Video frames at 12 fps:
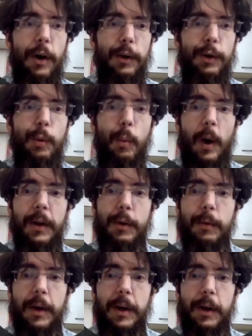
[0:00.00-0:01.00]
on the
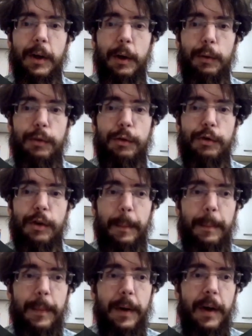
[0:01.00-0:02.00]
Wandering Ghost Ship.